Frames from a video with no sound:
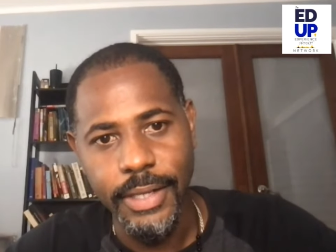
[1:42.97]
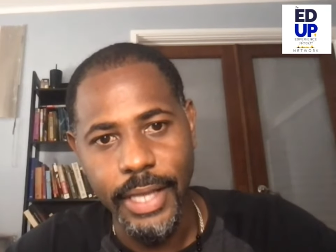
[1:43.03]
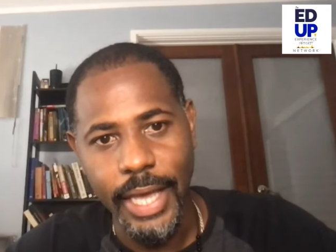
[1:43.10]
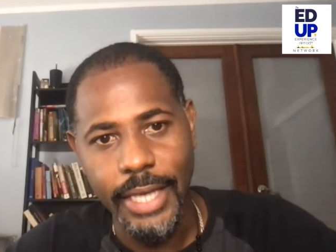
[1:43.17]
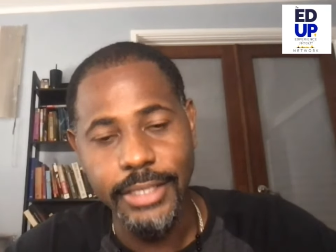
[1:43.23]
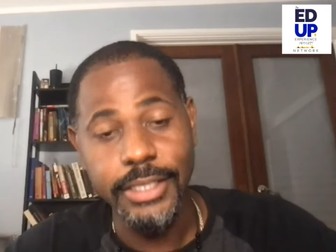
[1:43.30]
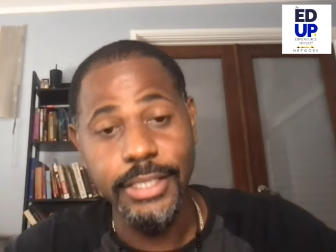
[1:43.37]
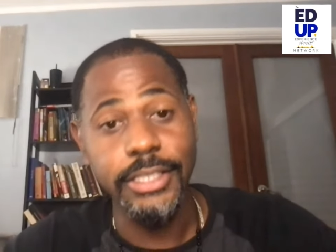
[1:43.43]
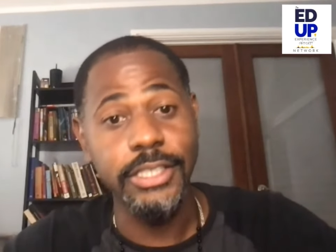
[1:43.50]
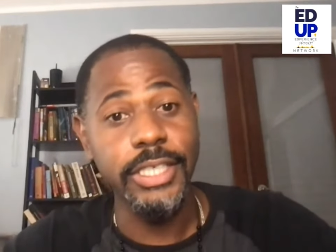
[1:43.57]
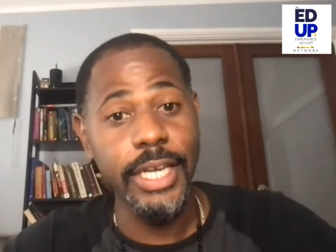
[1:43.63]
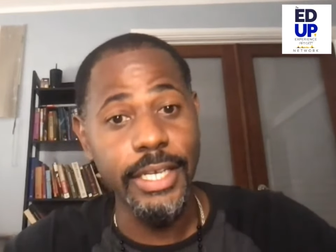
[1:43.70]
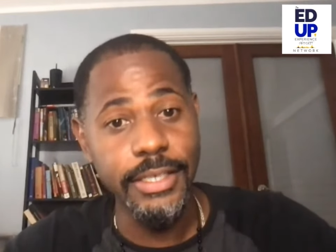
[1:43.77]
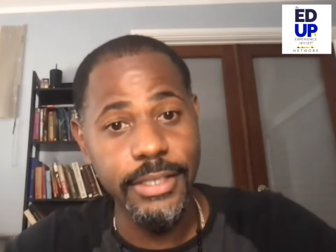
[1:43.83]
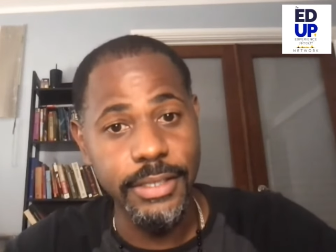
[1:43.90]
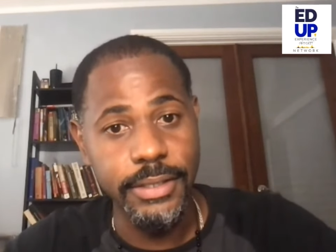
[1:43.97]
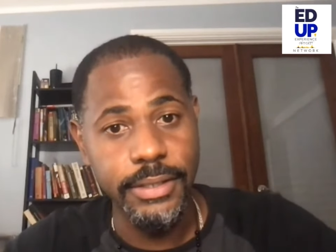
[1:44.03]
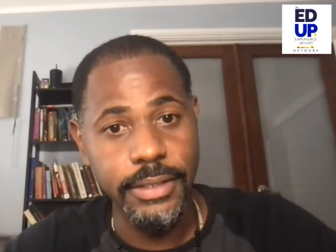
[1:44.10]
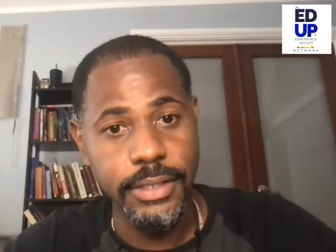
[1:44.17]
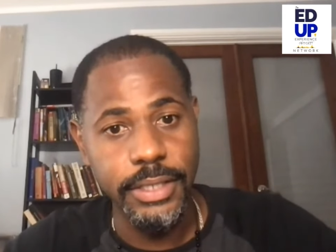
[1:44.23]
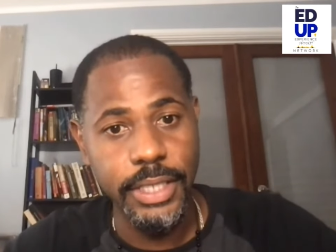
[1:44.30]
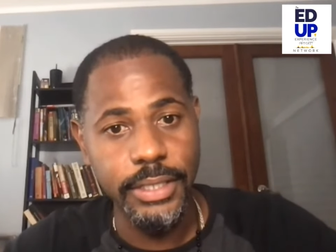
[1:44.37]
as it
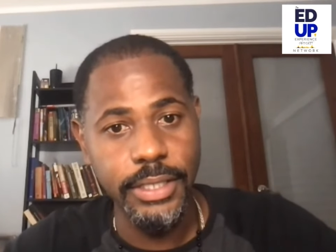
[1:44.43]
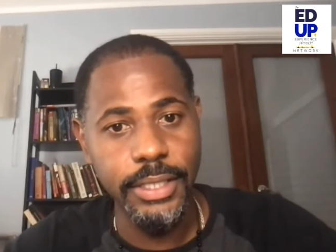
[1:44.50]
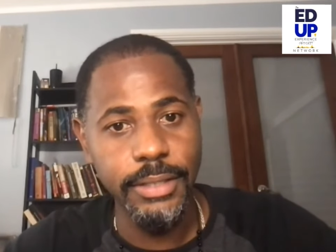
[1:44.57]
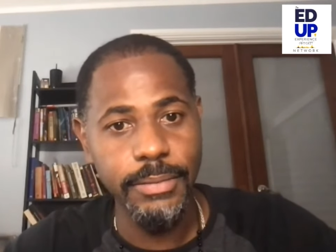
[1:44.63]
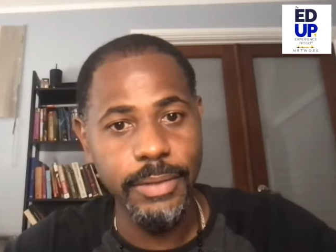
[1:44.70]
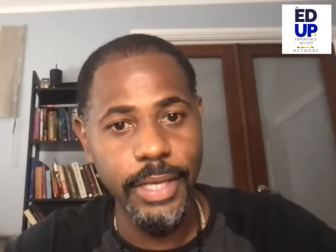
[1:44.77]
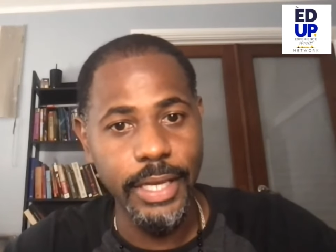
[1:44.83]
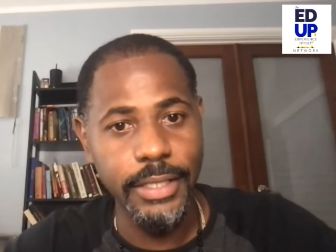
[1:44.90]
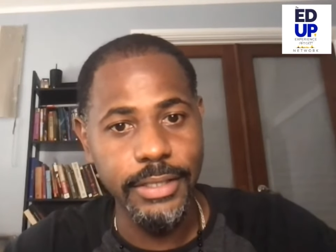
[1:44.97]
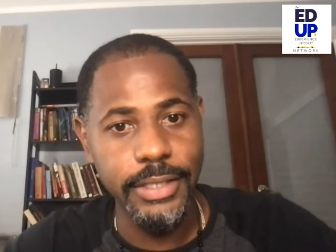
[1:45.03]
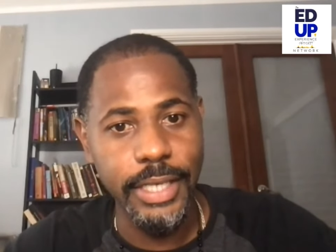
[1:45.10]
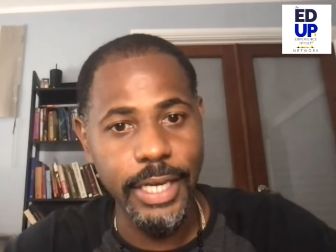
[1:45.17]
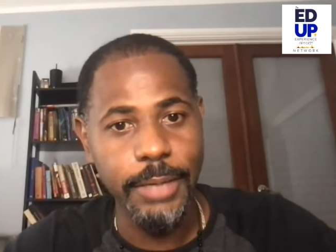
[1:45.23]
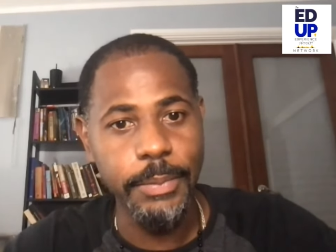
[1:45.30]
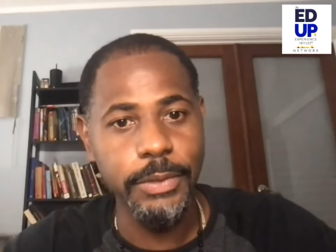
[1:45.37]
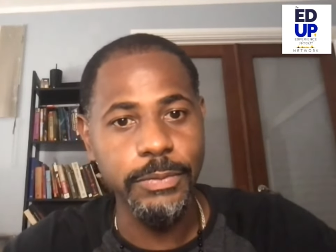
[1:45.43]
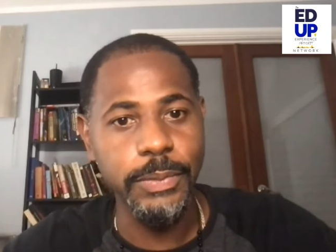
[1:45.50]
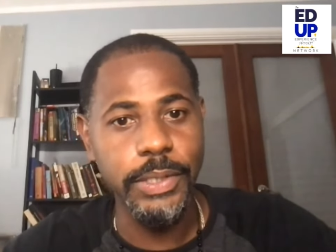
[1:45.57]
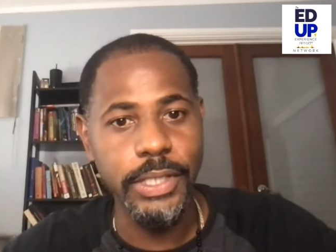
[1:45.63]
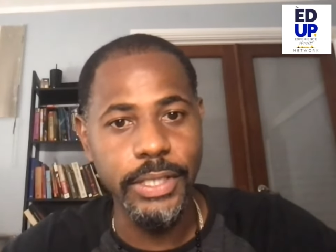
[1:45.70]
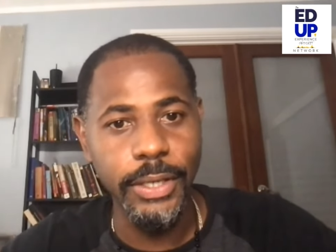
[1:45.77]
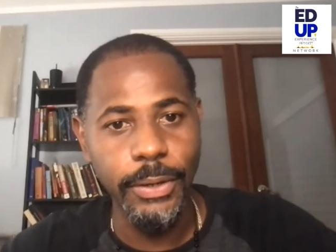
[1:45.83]
changes, because I think at the time as
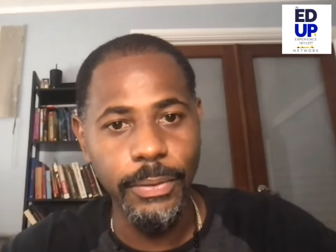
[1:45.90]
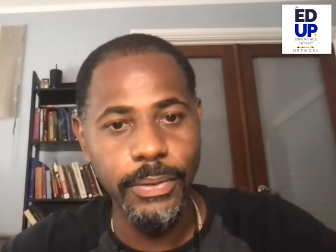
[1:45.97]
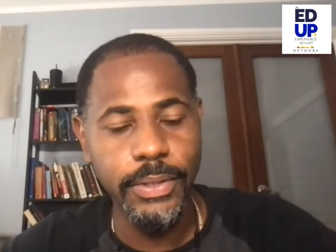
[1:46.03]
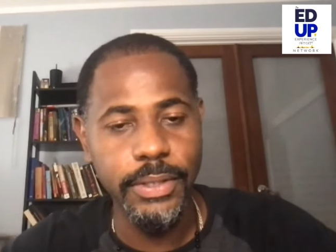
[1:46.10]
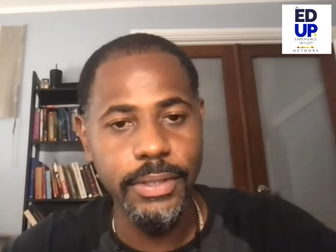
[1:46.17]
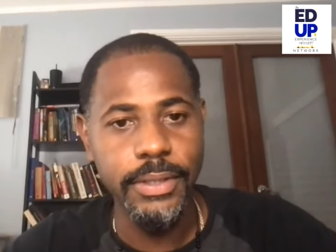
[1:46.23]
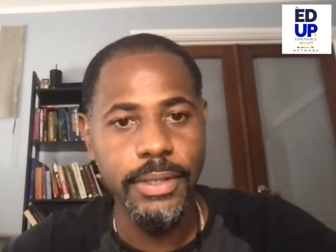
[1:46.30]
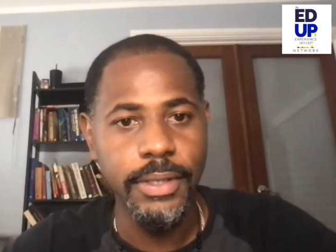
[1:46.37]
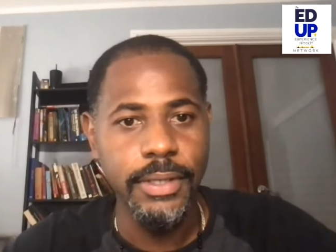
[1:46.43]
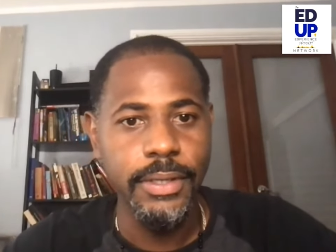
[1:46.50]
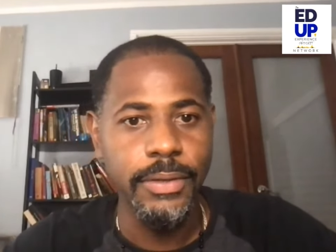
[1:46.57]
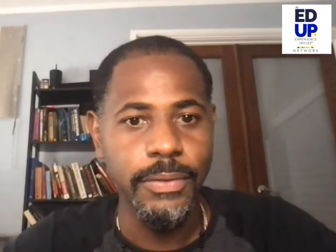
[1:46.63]
we get older,